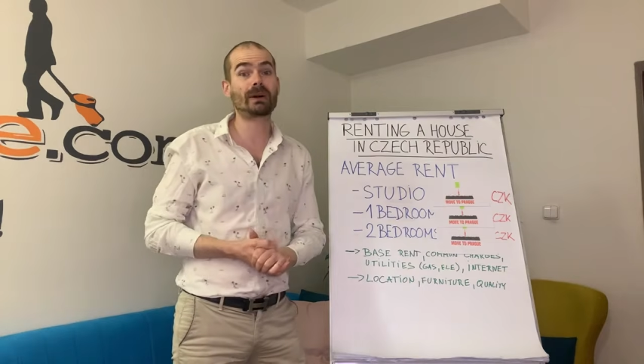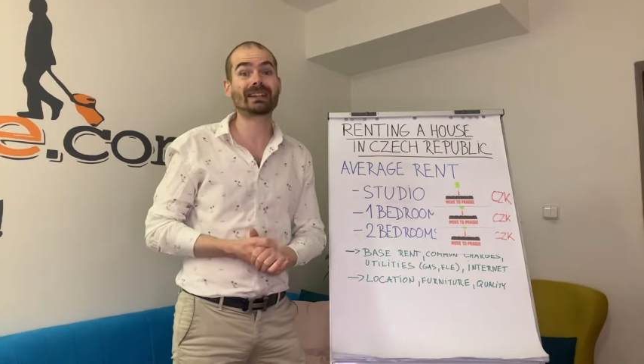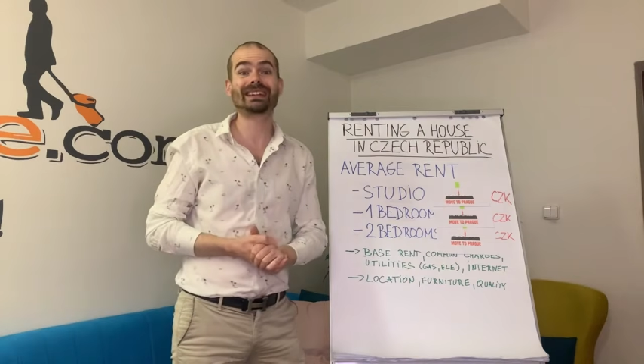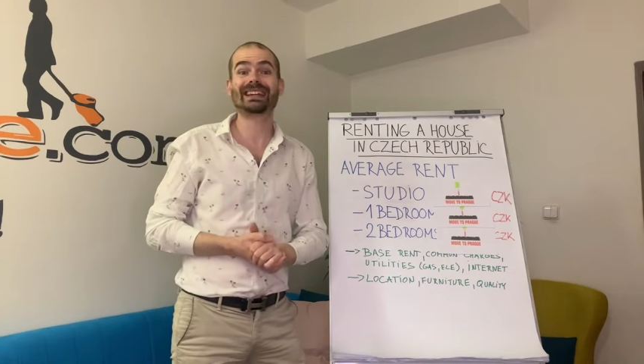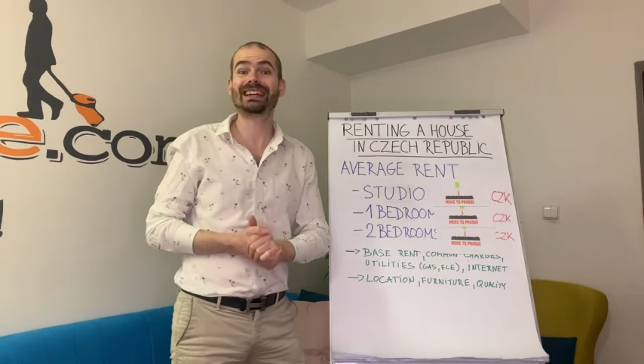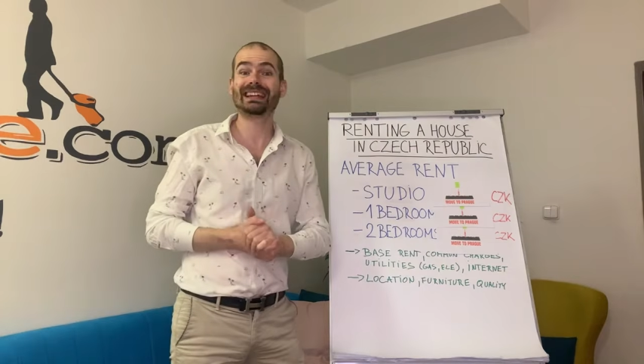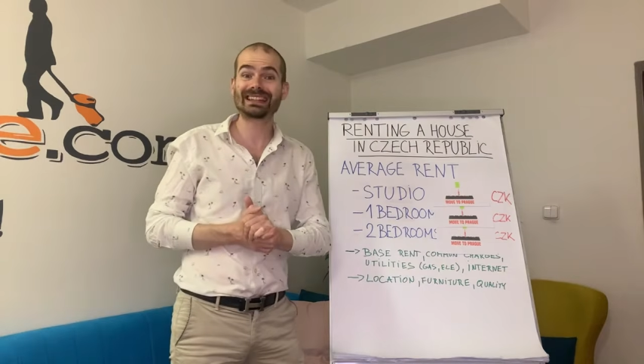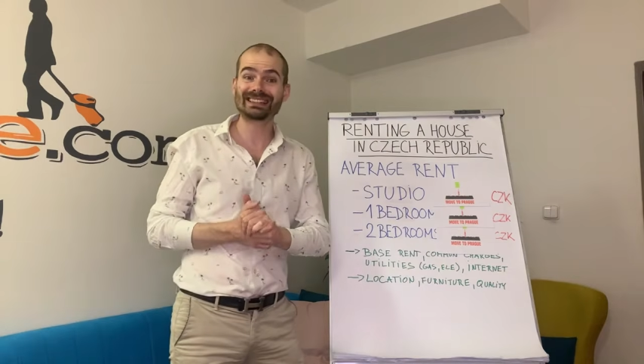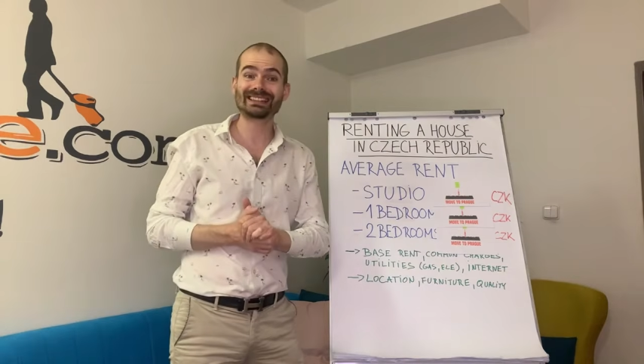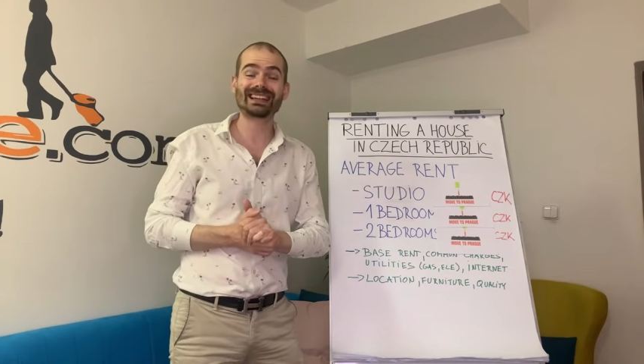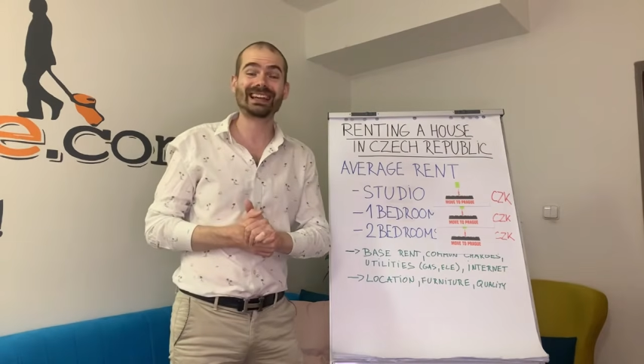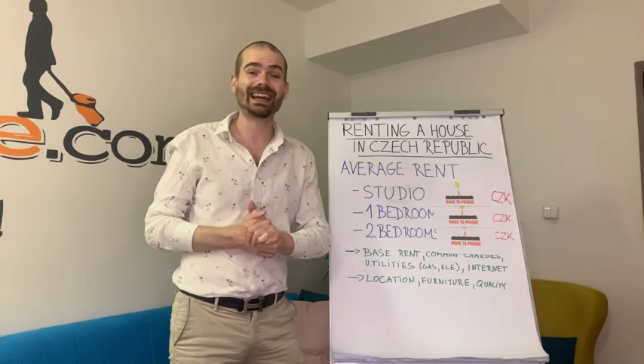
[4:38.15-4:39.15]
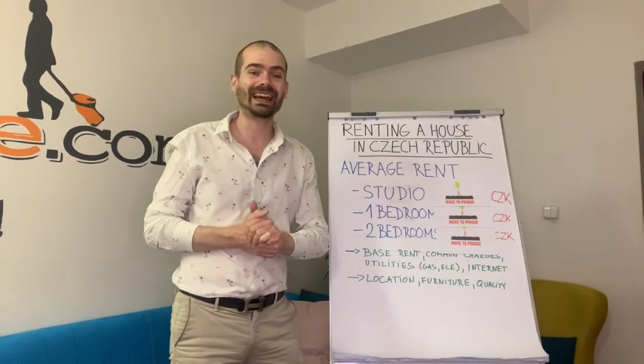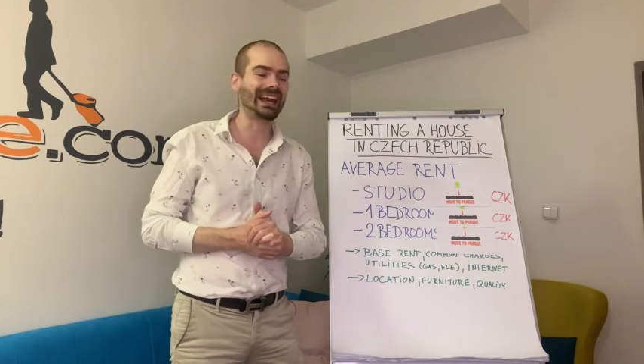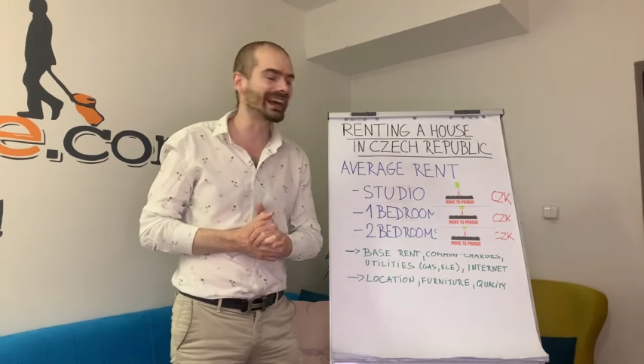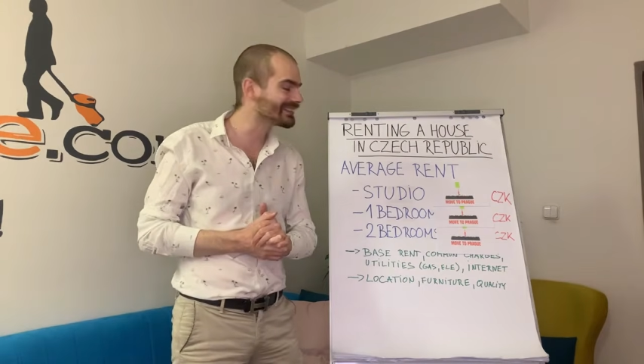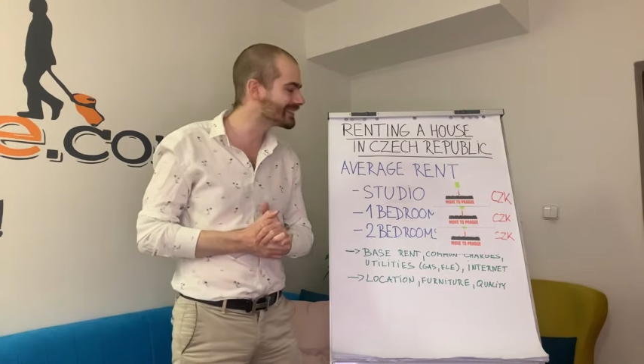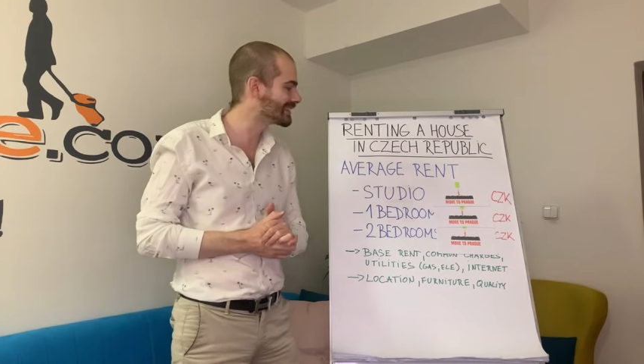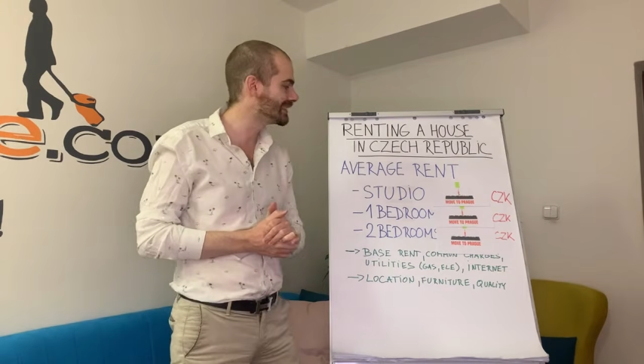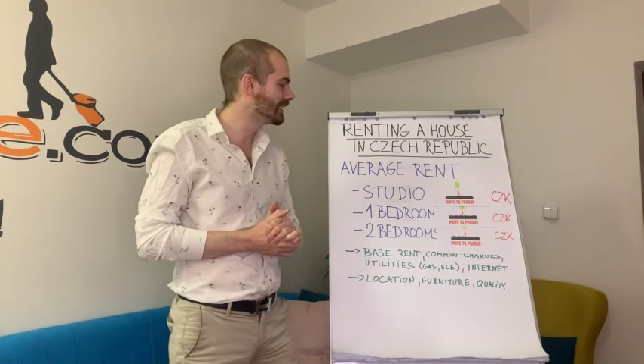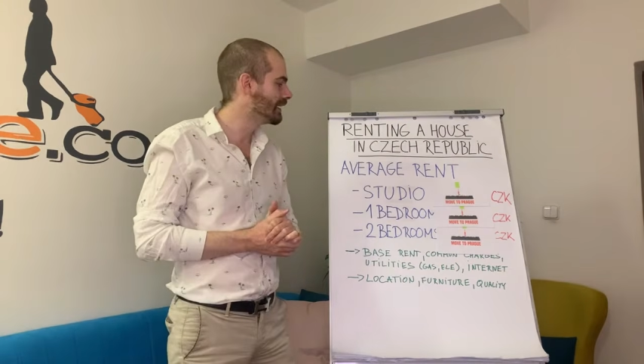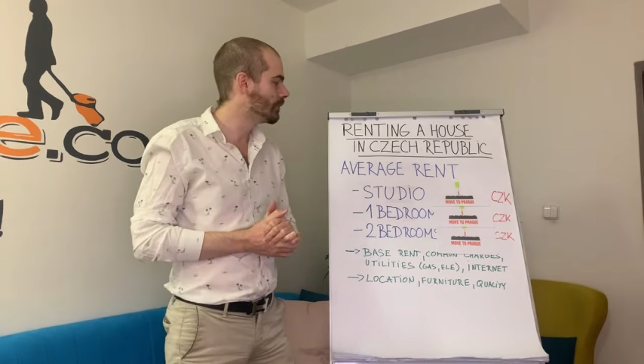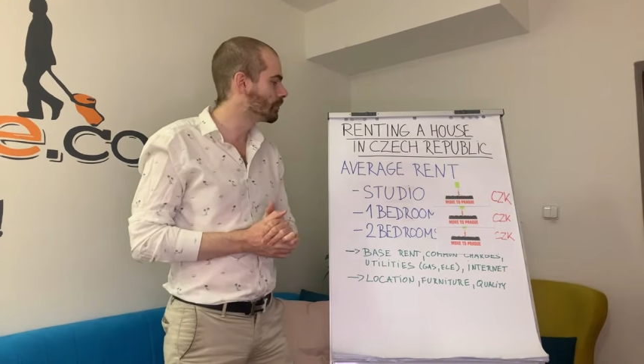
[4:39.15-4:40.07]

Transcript: but it has.